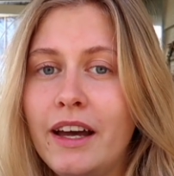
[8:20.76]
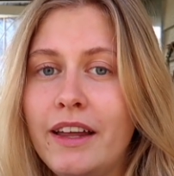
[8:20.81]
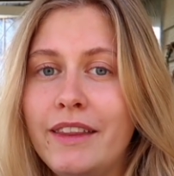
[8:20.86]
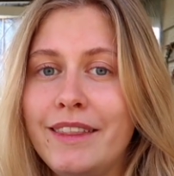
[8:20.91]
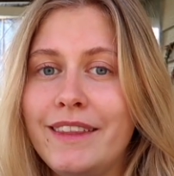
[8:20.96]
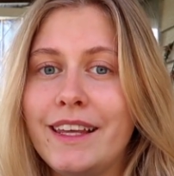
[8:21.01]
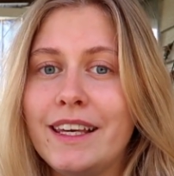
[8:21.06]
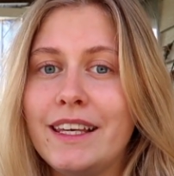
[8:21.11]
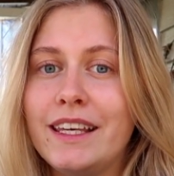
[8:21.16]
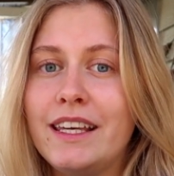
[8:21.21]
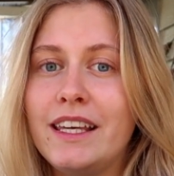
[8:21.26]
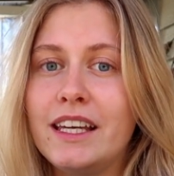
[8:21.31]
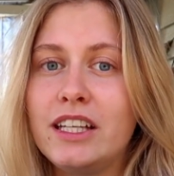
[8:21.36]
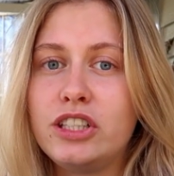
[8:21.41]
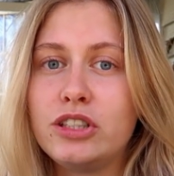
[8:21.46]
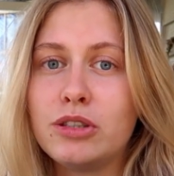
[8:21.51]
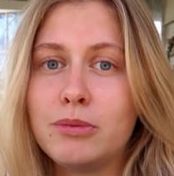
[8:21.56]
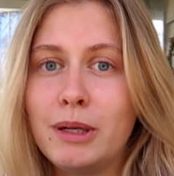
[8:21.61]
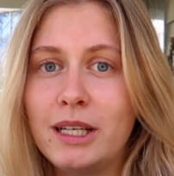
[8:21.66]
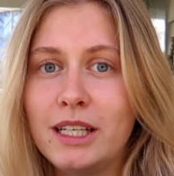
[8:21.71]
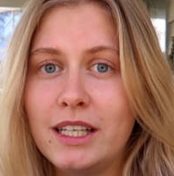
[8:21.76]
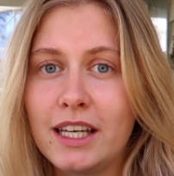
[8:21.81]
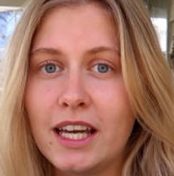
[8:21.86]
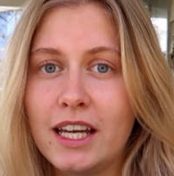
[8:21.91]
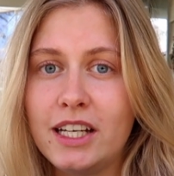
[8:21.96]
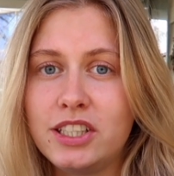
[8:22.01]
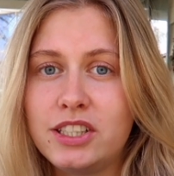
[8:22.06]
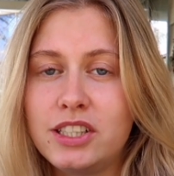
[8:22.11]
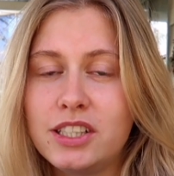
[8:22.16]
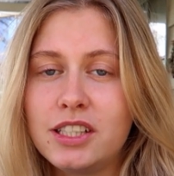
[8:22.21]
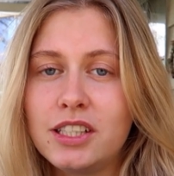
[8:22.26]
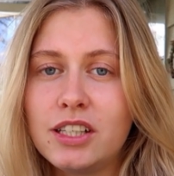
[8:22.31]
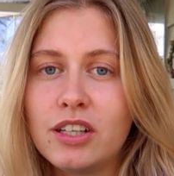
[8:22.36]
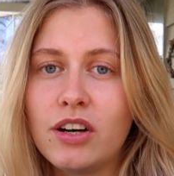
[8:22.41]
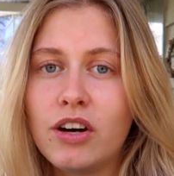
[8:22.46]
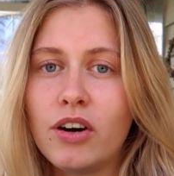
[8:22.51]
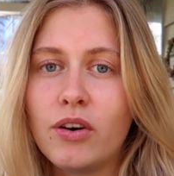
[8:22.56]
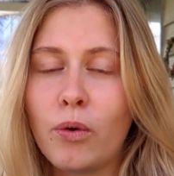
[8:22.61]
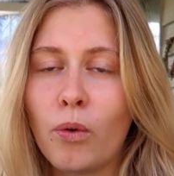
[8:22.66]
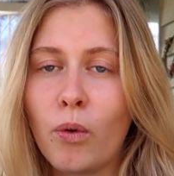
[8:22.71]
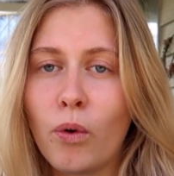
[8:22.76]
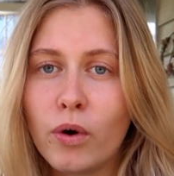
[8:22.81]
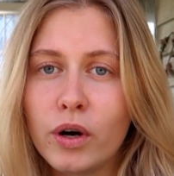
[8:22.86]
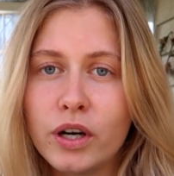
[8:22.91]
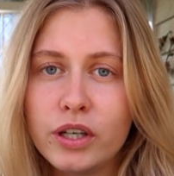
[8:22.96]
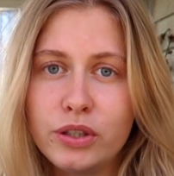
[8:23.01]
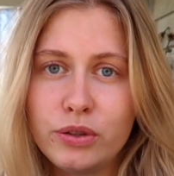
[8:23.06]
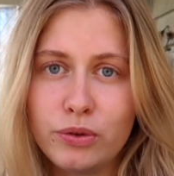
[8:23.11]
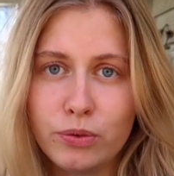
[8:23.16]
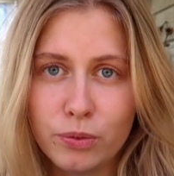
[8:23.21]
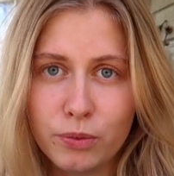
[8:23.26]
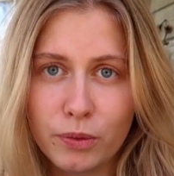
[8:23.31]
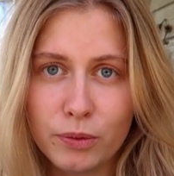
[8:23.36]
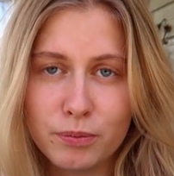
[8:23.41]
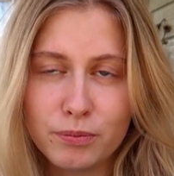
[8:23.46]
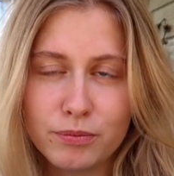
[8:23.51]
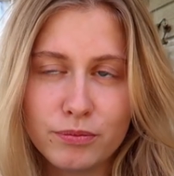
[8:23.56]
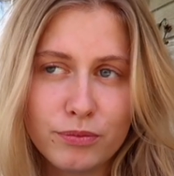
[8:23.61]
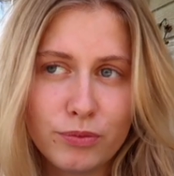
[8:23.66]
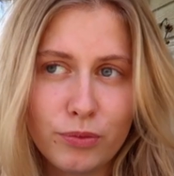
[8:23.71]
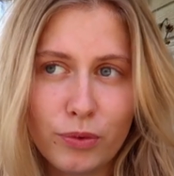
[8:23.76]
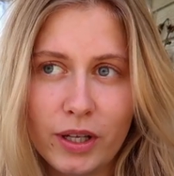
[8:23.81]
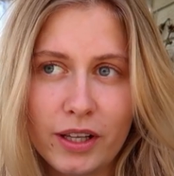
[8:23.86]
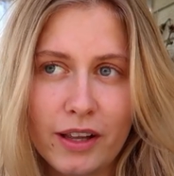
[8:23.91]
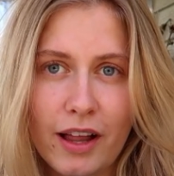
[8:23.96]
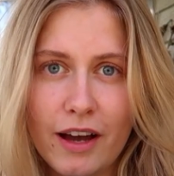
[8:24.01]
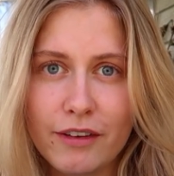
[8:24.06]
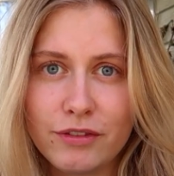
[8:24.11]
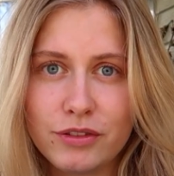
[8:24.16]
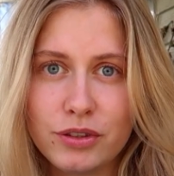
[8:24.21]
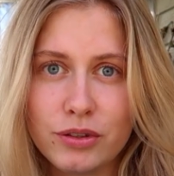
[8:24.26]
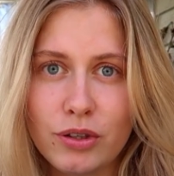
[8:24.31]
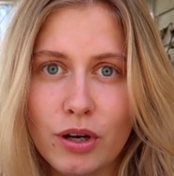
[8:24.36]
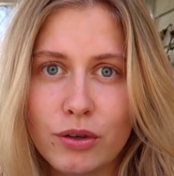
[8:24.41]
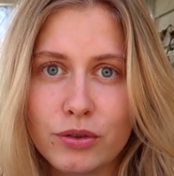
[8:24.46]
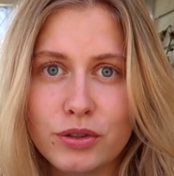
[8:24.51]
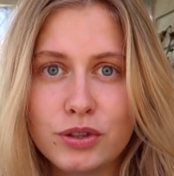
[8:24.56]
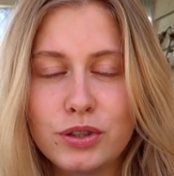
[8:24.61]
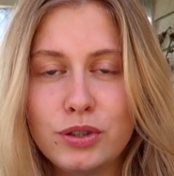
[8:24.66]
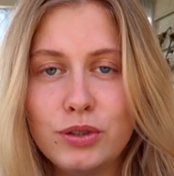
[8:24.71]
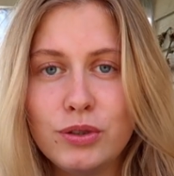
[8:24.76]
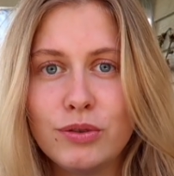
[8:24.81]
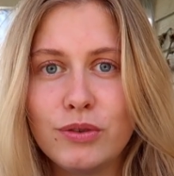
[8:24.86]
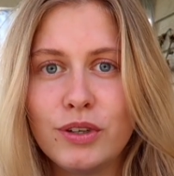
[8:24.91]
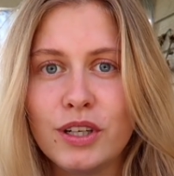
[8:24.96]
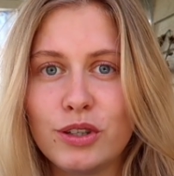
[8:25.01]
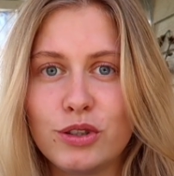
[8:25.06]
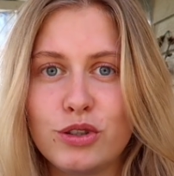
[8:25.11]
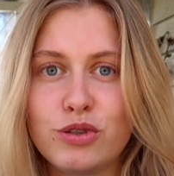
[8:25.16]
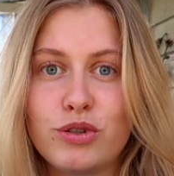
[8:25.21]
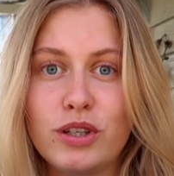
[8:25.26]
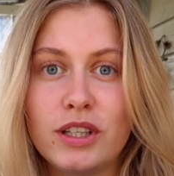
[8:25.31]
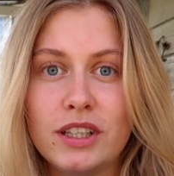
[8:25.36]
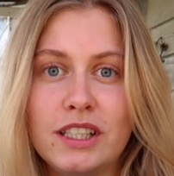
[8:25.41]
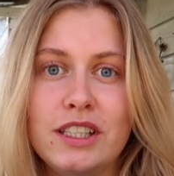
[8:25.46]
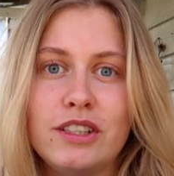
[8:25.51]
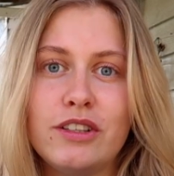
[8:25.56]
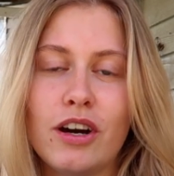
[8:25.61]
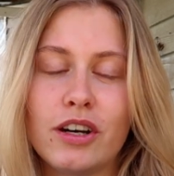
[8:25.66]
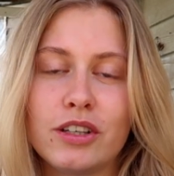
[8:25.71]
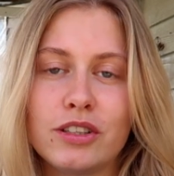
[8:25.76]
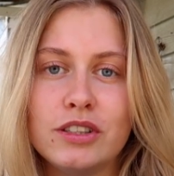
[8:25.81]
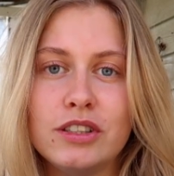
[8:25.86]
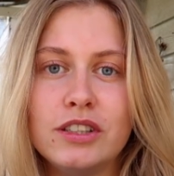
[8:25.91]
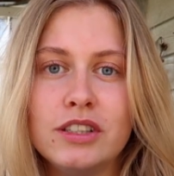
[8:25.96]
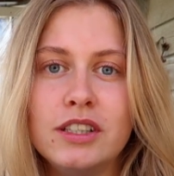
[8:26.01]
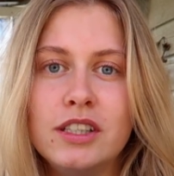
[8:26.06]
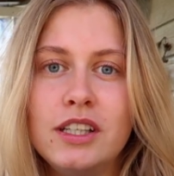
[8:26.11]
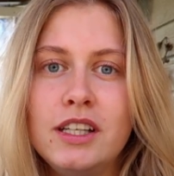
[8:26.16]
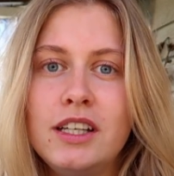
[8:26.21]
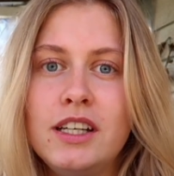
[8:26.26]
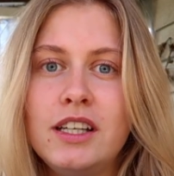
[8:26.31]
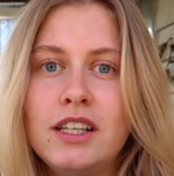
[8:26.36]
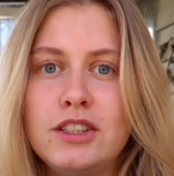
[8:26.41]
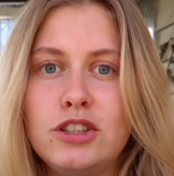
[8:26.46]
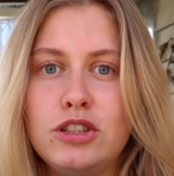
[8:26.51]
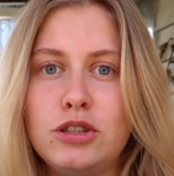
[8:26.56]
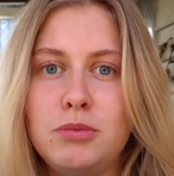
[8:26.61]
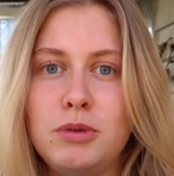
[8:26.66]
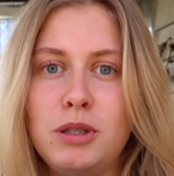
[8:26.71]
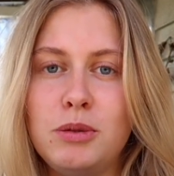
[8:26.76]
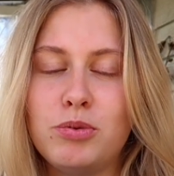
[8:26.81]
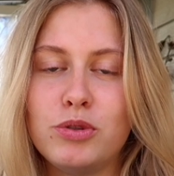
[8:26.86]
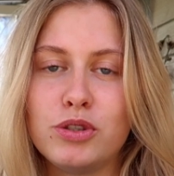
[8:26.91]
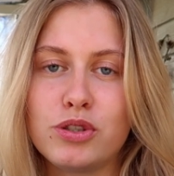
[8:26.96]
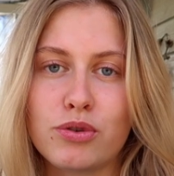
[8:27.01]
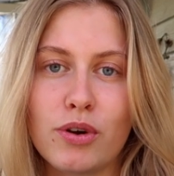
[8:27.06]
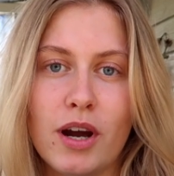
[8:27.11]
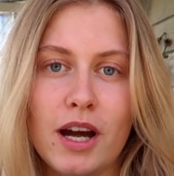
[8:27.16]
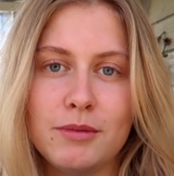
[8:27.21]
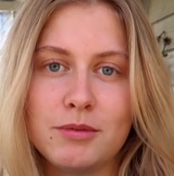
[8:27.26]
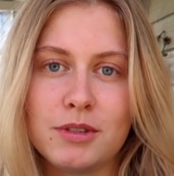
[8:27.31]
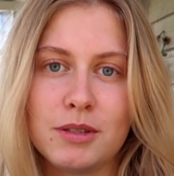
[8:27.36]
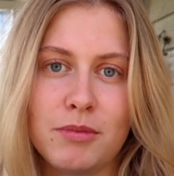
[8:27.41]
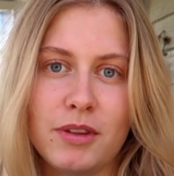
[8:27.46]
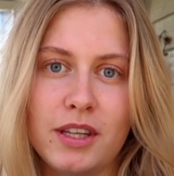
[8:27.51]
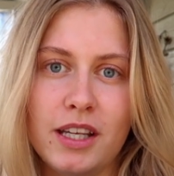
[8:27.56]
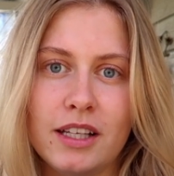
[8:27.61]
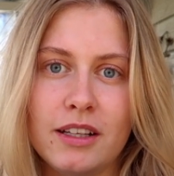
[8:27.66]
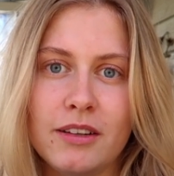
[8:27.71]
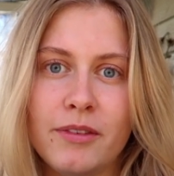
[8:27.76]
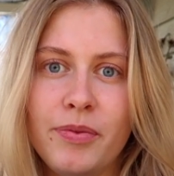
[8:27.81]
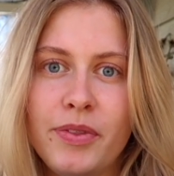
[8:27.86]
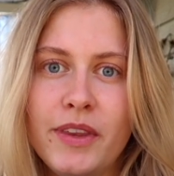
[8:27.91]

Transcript: and then get your medication, or you will have to go to an Australian doctor to be prescribed something.